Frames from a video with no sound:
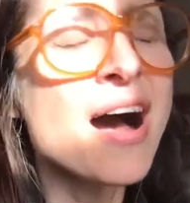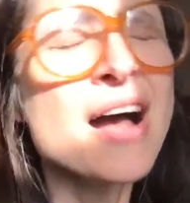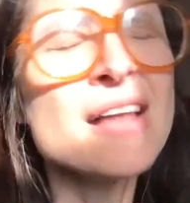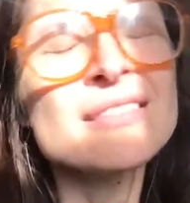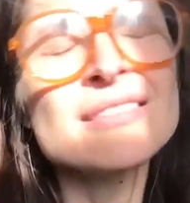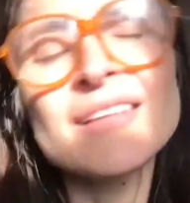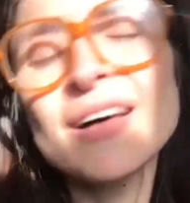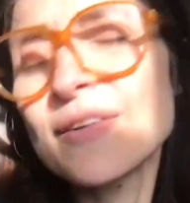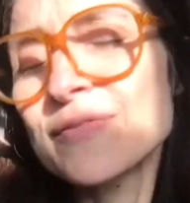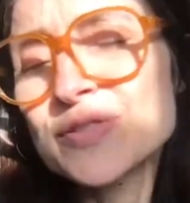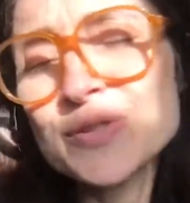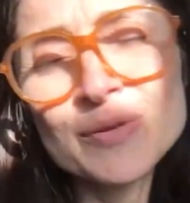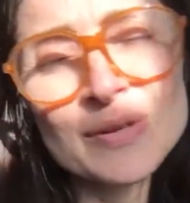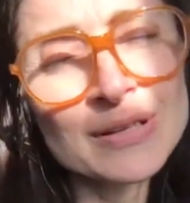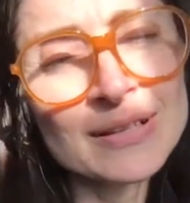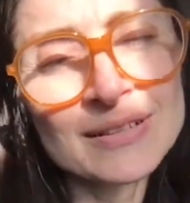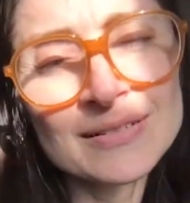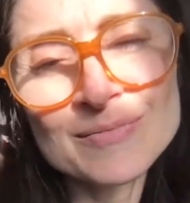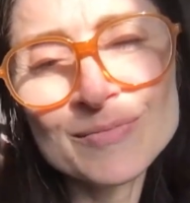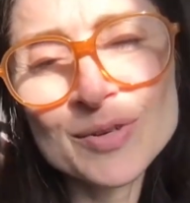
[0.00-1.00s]
I love
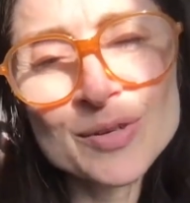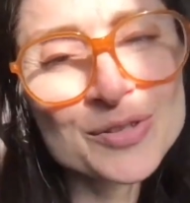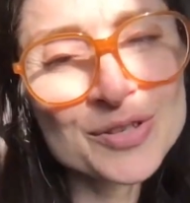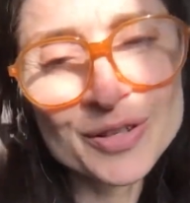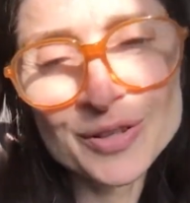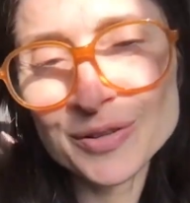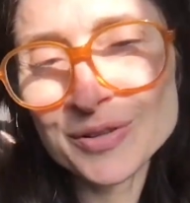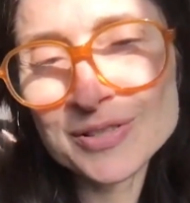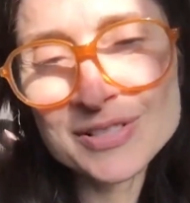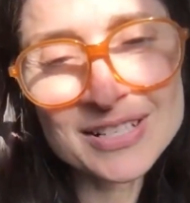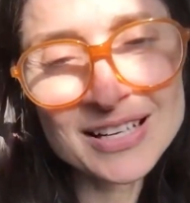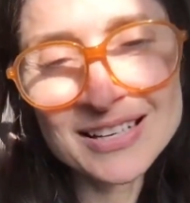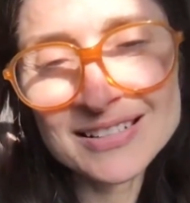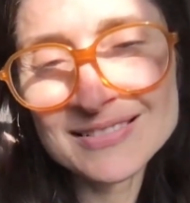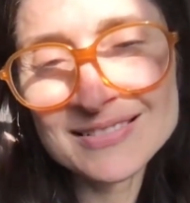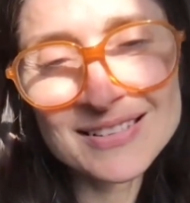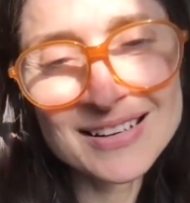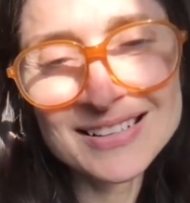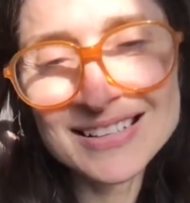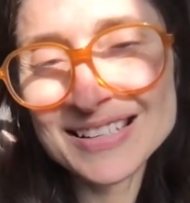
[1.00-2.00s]
doing musicals
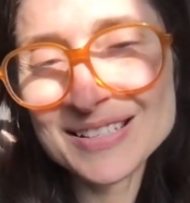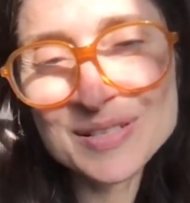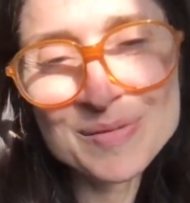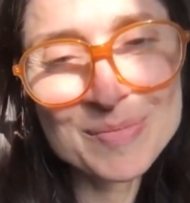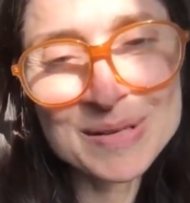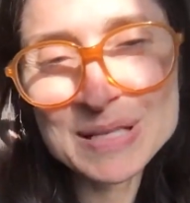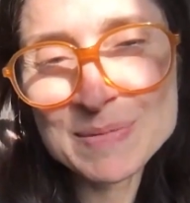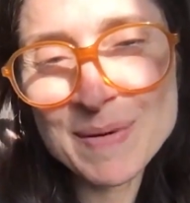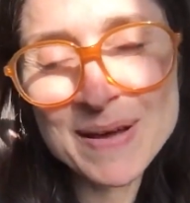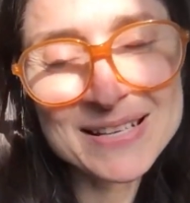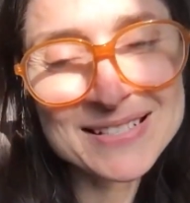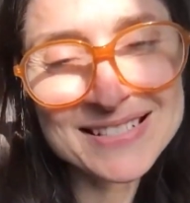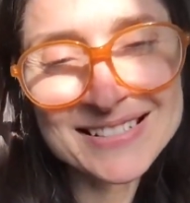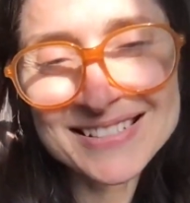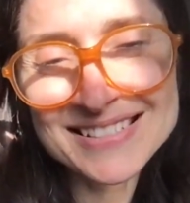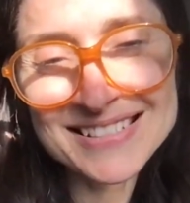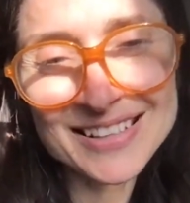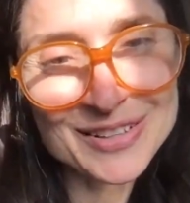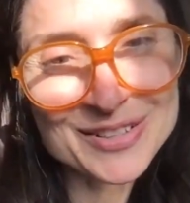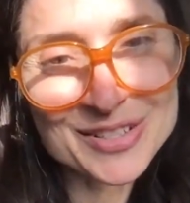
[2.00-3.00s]
in intimate
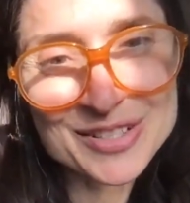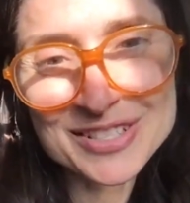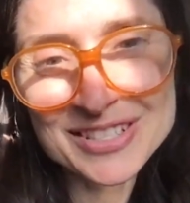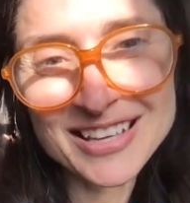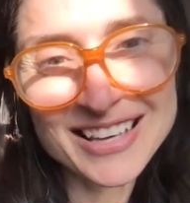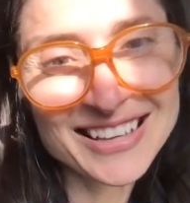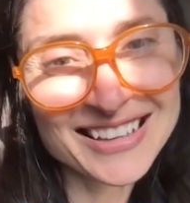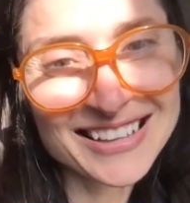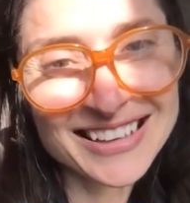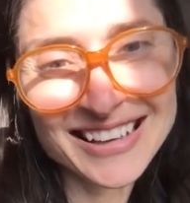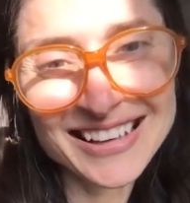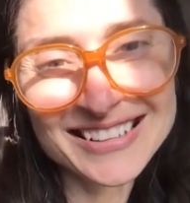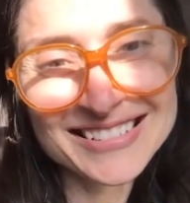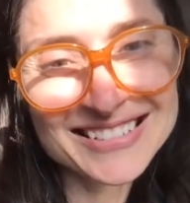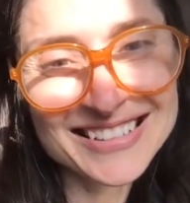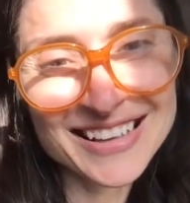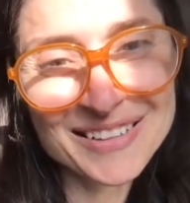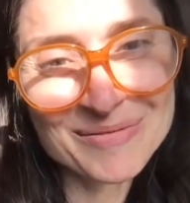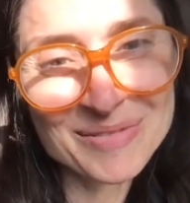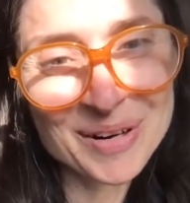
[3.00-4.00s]
spaces. I just think
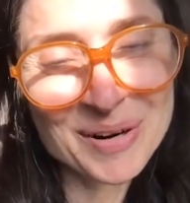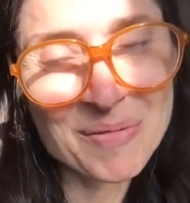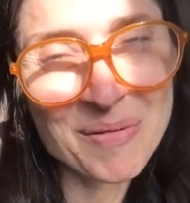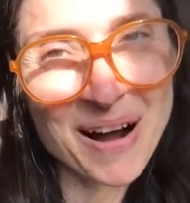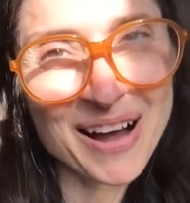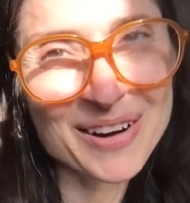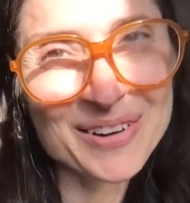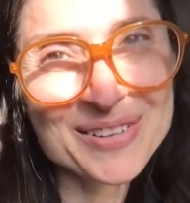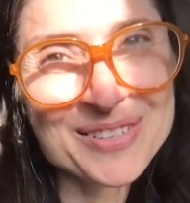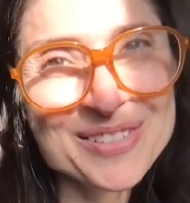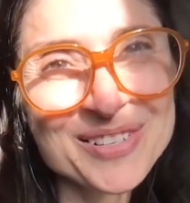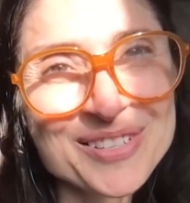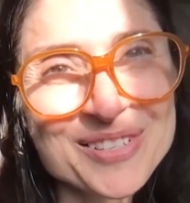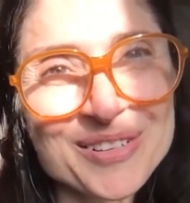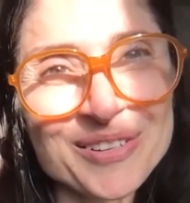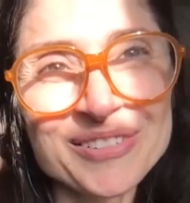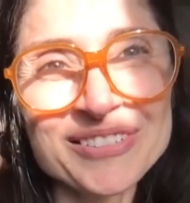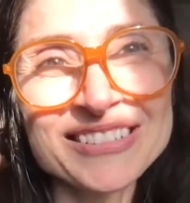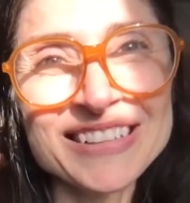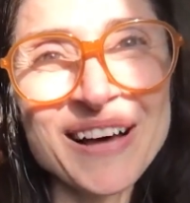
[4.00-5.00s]
it requires a
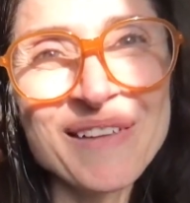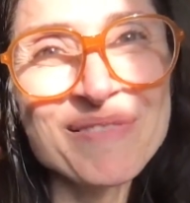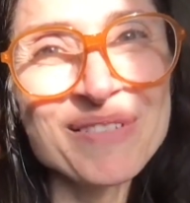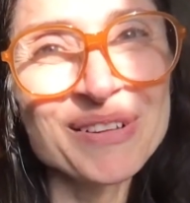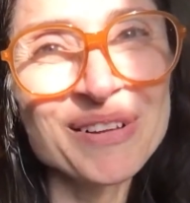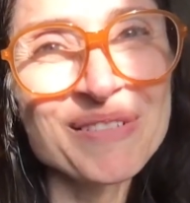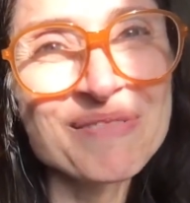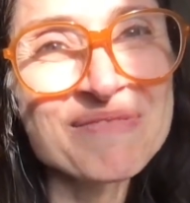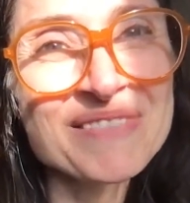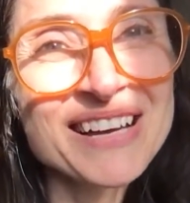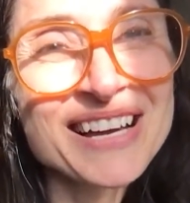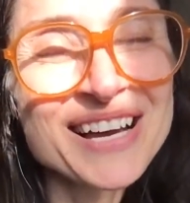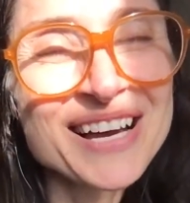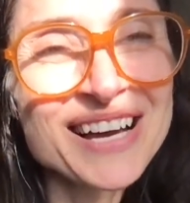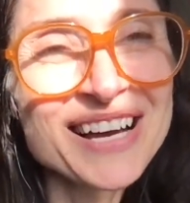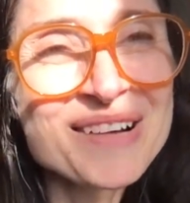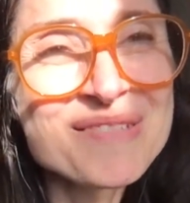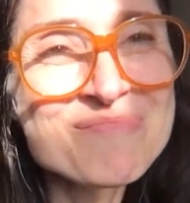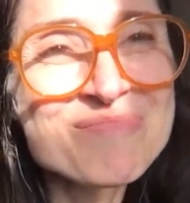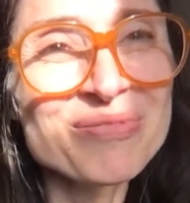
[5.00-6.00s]
certain level of
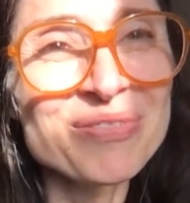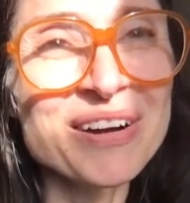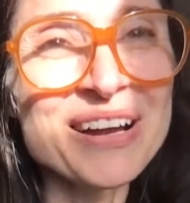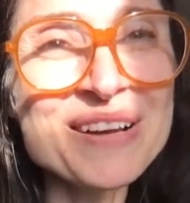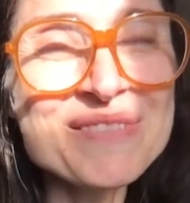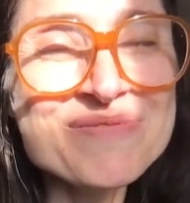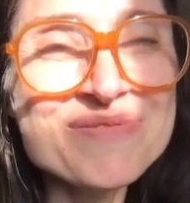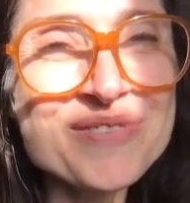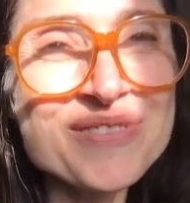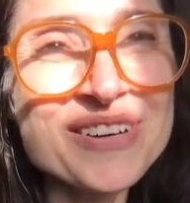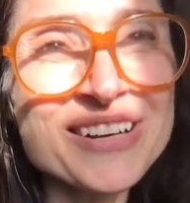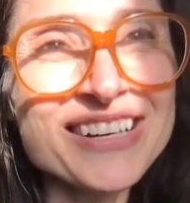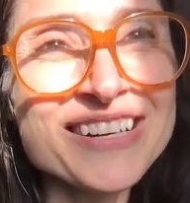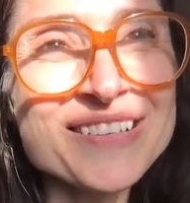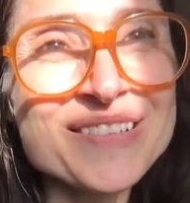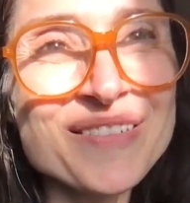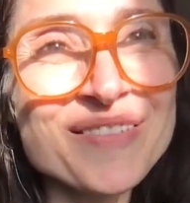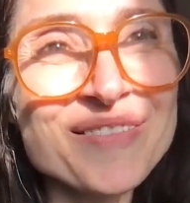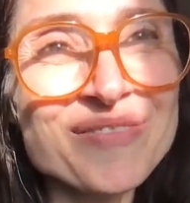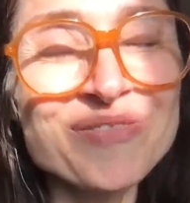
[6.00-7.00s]

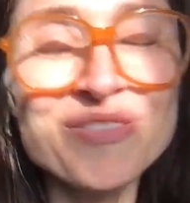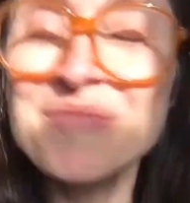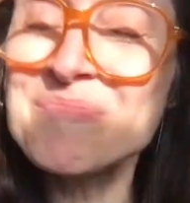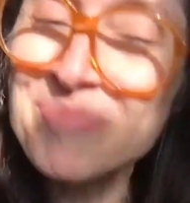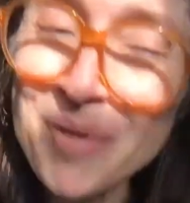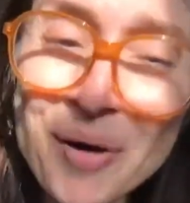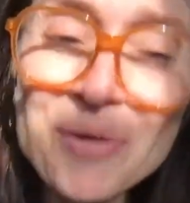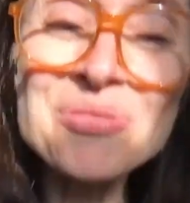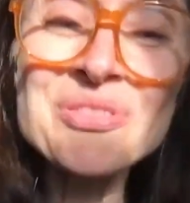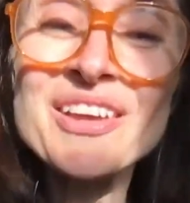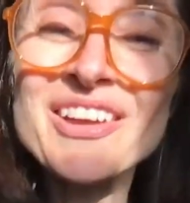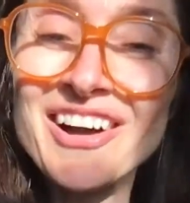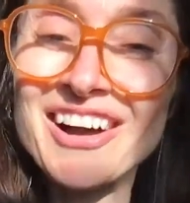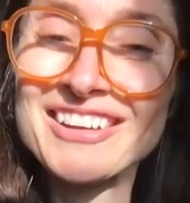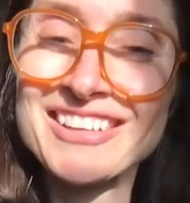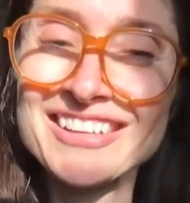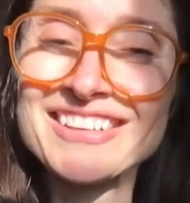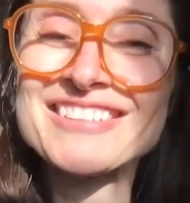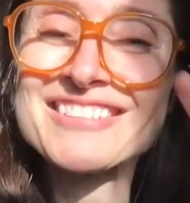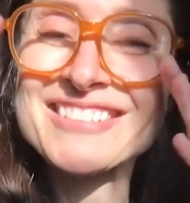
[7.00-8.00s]
bravery from both the
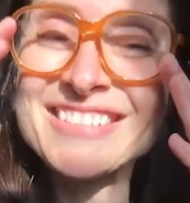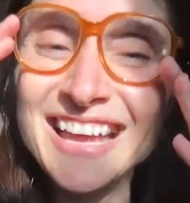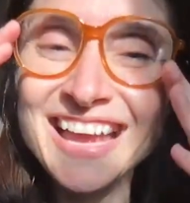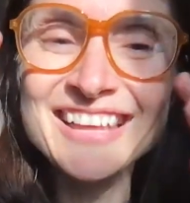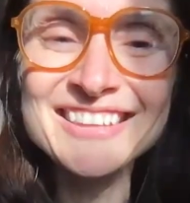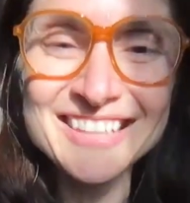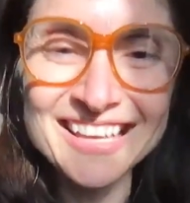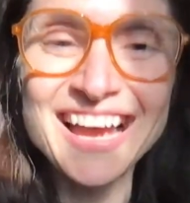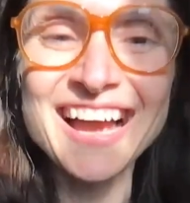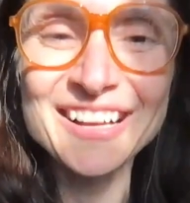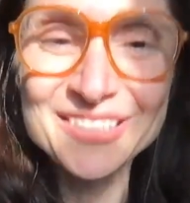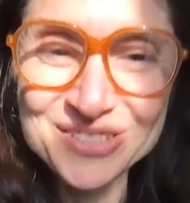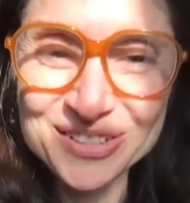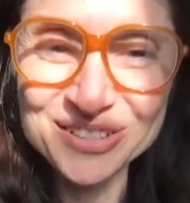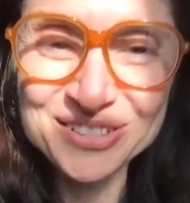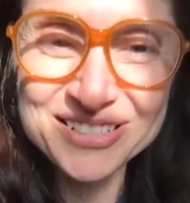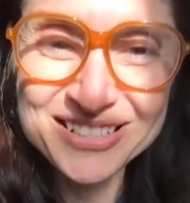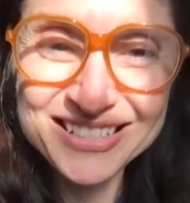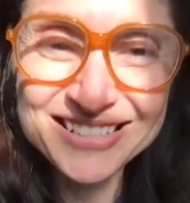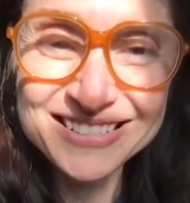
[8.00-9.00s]
audience and the
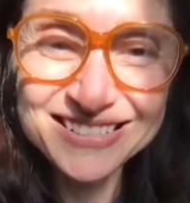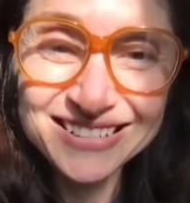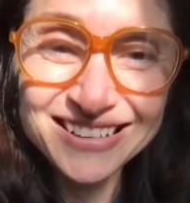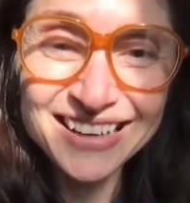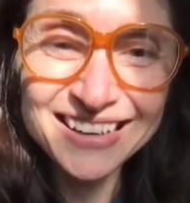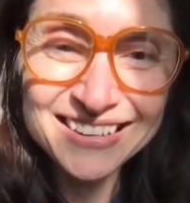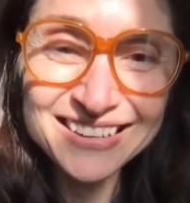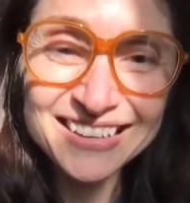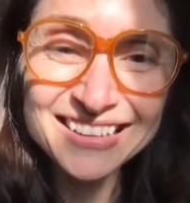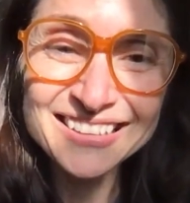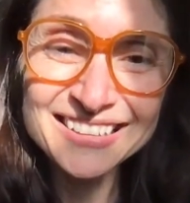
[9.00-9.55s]
actors, I